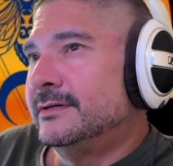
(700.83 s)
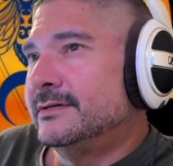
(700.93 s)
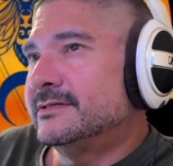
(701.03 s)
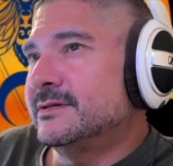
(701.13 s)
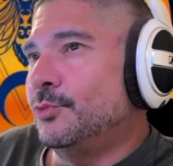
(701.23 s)

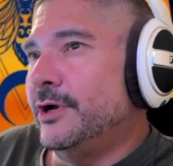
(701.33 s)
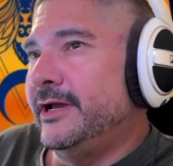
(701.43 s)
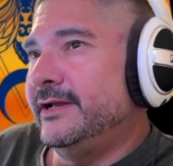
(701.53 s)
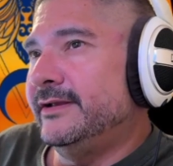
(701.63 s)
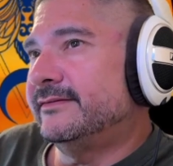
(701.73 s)
some
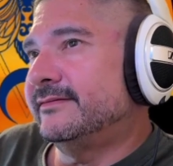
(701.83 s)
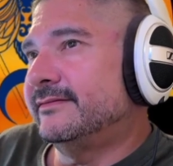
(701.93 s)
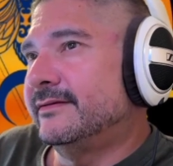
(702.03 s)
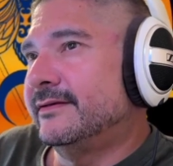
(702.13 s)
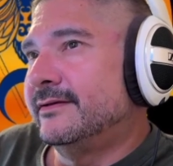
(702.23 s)

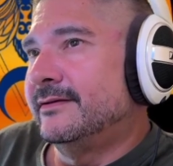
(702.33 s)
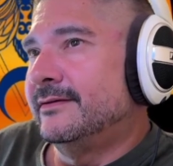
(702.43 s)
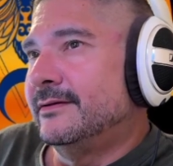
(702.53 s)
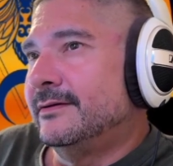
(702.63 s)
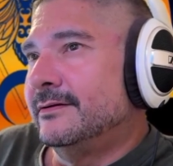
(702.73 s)
weights,
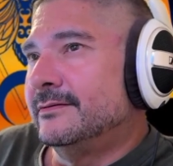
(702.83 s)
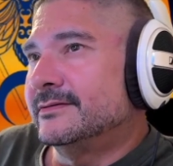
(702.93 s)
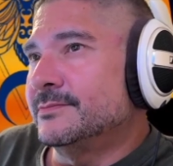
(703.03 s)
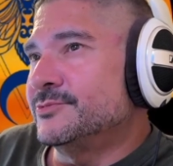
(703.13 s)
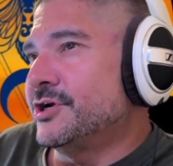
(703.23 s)

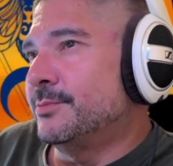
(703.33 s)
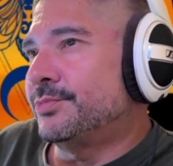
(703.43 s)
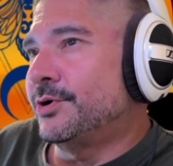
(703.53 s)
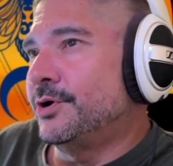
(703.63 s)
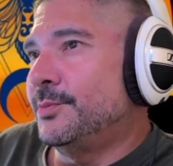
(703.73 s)
some jump
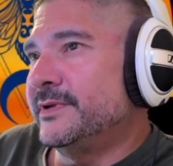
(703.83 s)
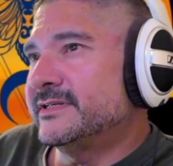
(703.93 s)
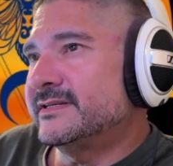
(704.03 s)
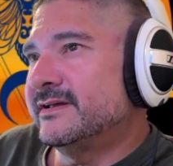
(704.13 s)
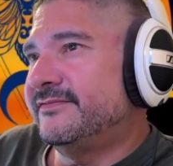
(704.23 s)
rope and
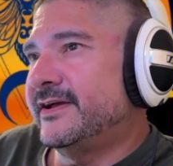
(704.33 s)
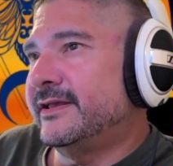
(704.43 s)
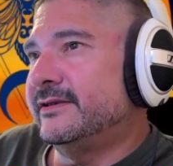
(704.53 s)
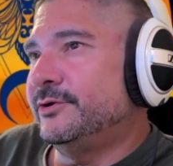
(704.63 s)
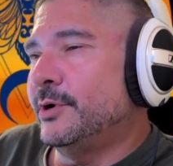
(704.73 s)
stuff I
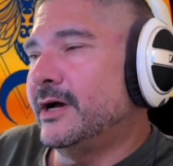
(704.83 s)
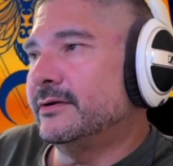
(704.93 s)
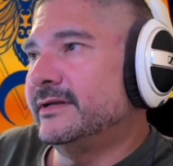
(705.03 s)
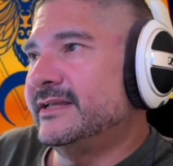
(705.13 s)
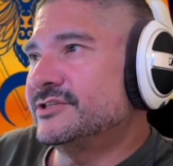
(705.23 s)
can do
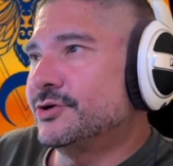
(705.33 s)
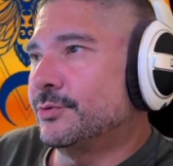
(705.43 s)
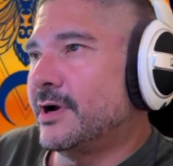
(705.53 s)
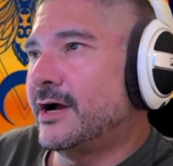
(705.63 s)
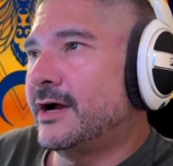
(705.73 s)
out in his
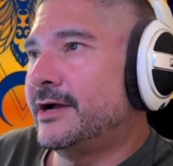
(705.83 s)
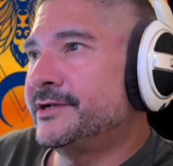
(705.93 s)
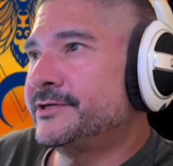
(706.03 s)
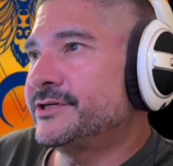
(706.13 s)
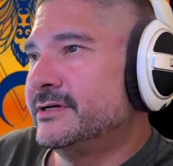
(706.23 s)

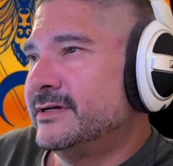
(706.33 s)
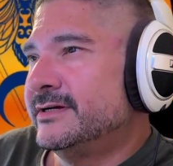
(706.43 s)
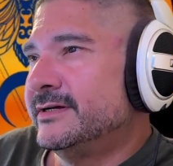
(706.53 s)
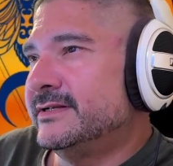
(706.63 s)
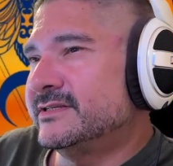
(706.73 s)
garage.
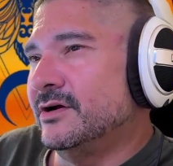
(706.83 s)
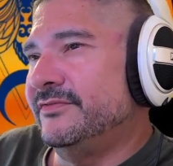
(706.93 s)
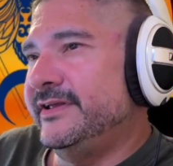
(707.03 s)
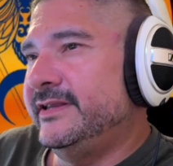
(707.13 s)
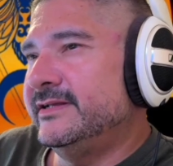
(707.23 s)
And so if
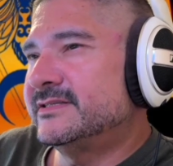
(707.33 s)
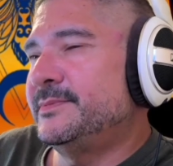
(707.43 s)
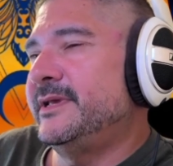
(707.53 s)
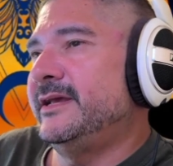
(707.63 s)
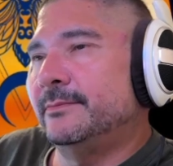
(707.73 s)
he needs
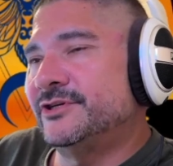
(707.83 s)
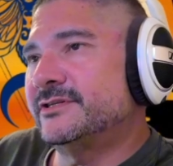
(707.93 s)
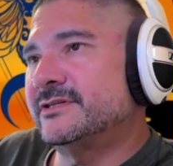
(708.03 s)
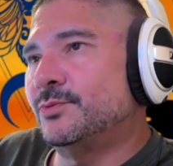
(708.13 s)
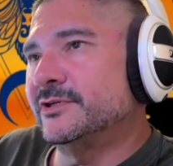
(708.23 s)
me, I'm
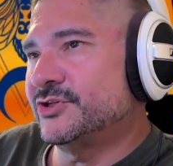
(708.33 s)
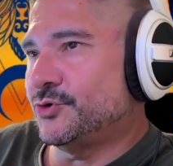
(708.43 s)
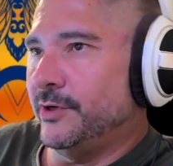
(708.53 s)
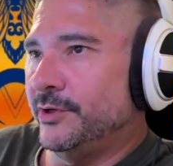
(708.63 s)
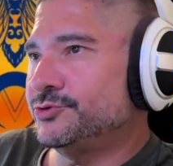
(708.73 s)
just one
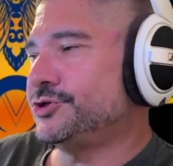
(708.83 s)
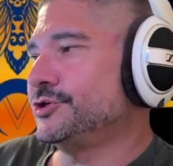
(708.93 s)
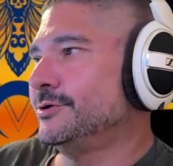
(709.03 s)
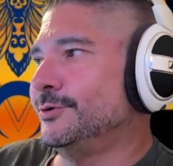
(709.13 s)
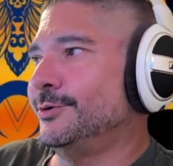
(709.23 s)

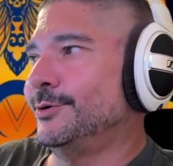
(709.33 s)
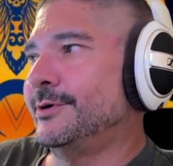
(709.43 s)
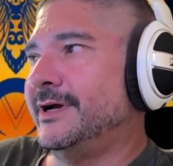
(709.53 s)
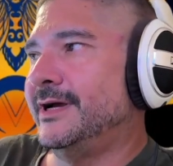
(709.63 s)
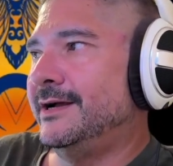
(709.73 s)
squelch
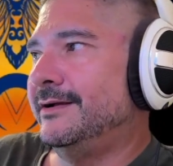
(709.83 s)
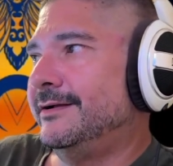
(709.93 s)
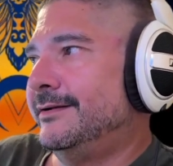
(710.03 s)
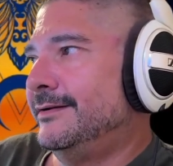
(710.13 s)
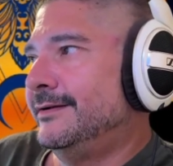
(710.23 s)
or
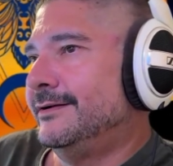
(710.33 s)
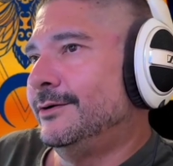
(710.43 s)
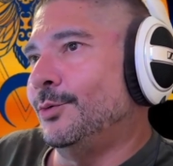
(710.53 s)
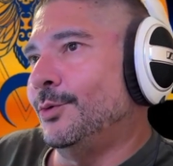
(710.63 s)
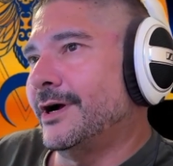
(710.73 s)

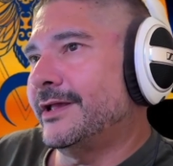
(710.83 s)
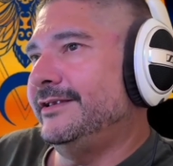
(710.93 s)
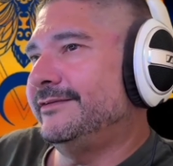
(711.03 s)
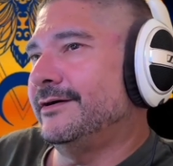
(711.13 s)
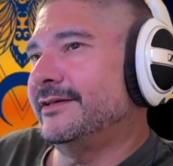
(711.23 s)

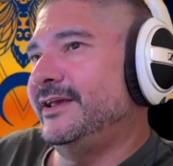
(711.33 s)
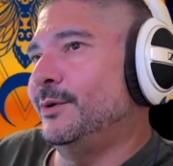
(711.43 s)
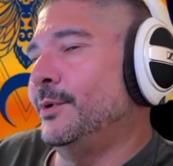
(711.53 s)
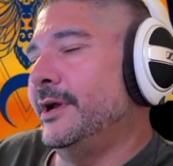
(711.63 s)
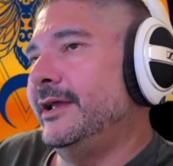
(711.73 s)
walkie-talkie
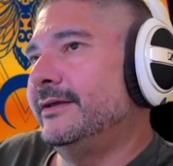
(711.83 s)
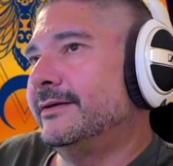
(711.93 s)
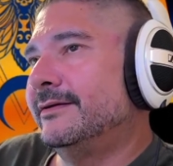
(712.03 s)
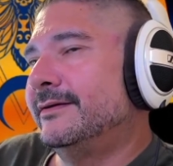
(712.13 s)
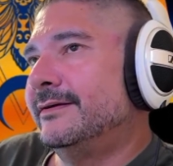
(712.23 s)
away.
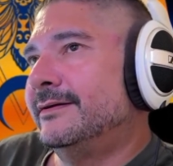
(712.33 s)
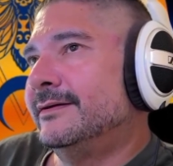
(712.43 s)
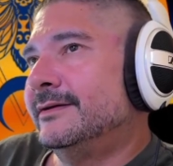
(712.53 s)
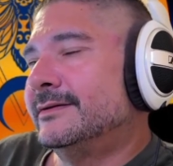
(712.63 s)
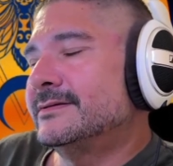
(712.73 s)

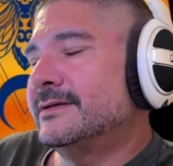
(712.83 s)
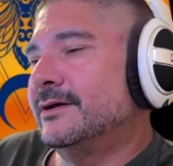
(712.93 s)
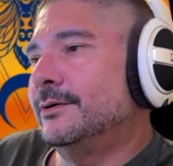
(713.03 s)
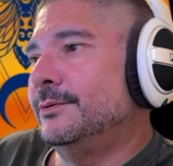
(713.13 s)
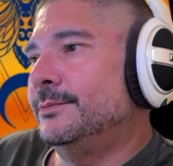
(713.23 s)

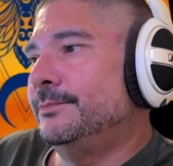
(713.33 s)
So,